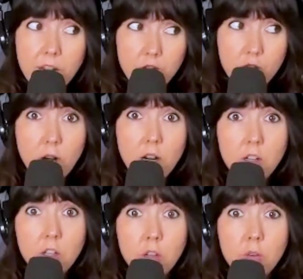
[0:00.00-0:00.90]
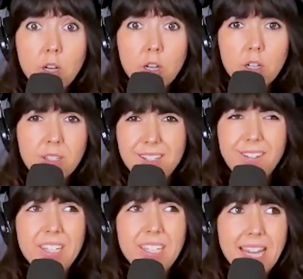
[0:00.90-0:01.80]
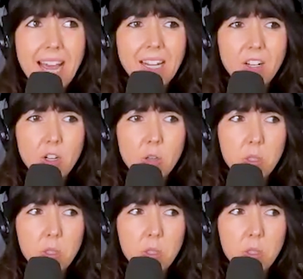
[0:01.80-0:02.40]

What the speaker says: it drunk, you are still an attacker,